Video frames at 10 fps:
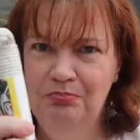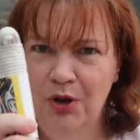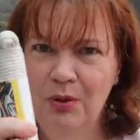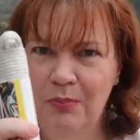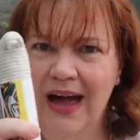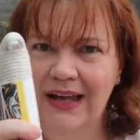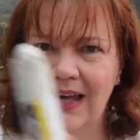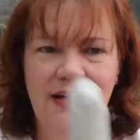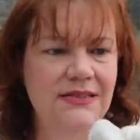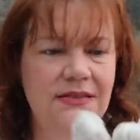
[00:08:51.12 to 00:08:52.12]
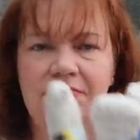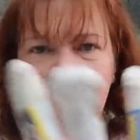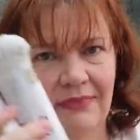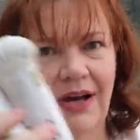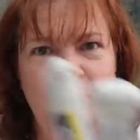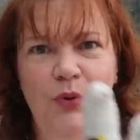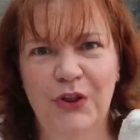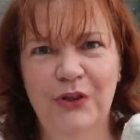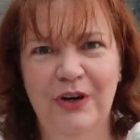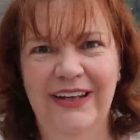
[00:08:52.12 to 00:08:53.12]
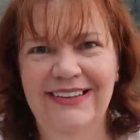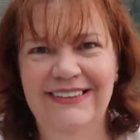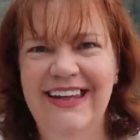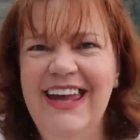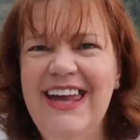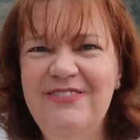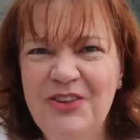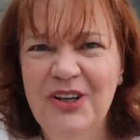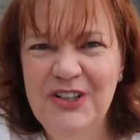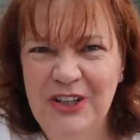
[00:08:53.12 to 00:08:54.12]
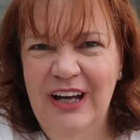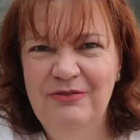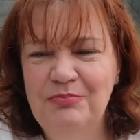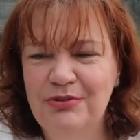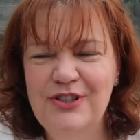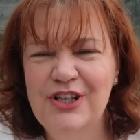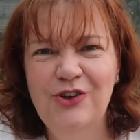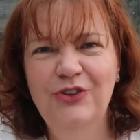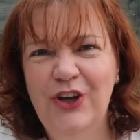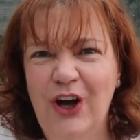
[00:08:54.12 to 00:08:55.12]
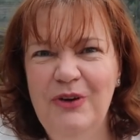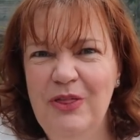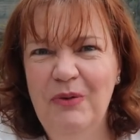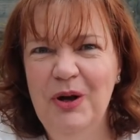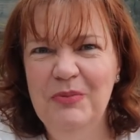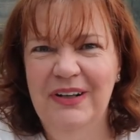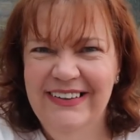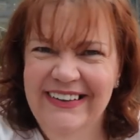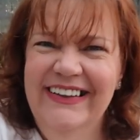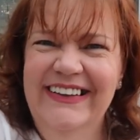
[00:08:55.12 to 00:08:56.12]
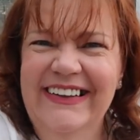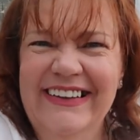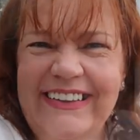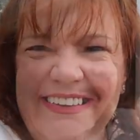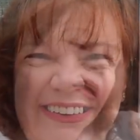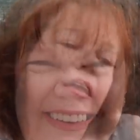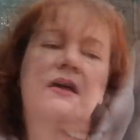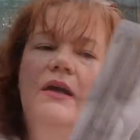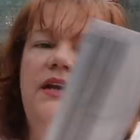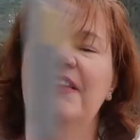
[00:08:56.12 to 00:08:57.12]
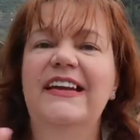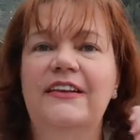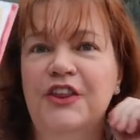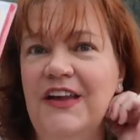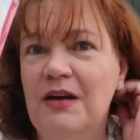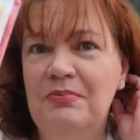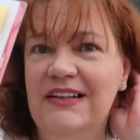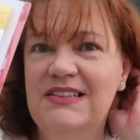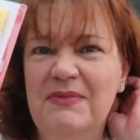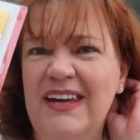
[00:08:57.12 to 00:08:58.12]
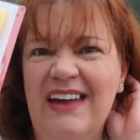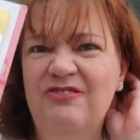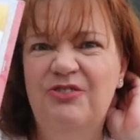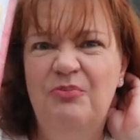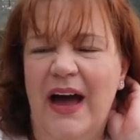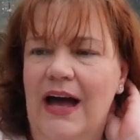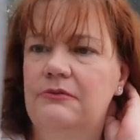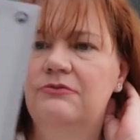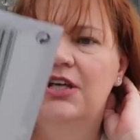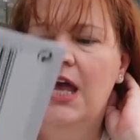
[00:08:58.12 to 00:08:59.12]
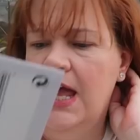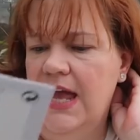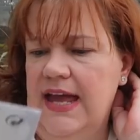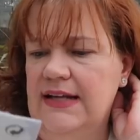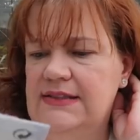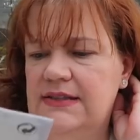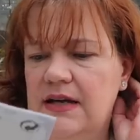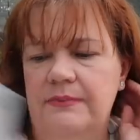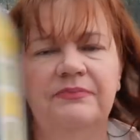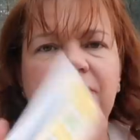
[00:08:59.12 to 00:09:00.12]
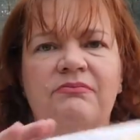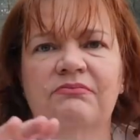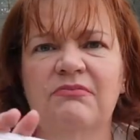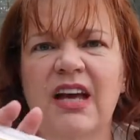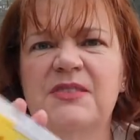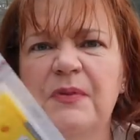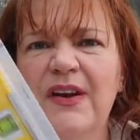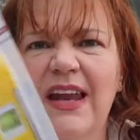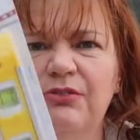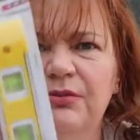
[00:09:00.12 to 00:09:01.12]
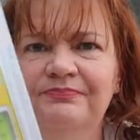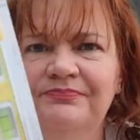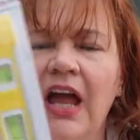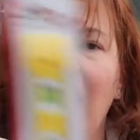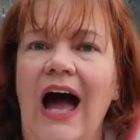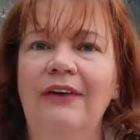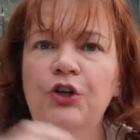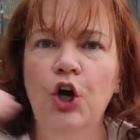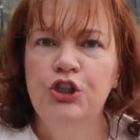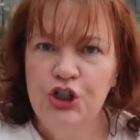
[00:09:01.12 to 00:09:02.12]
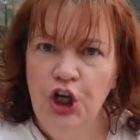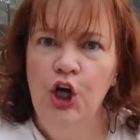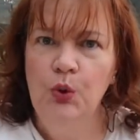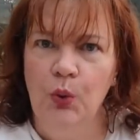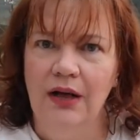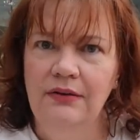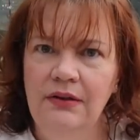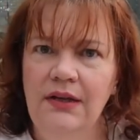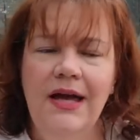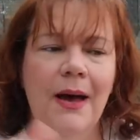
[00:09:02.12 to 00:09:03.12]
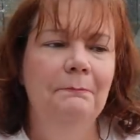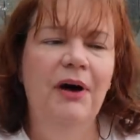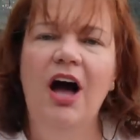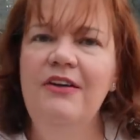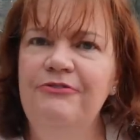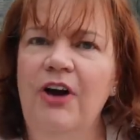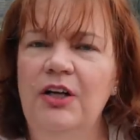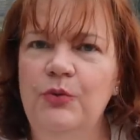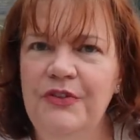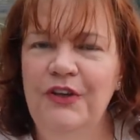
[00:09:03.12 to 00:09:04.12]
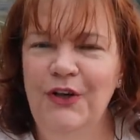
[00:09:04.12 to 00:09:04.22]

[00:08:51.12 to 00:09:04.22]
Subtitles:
per packet, I bought 3. Even though I don't have a project on the go at the moment. Another little thing I picked up, again for £1, it's a spirit level. I've got a long one, but I find with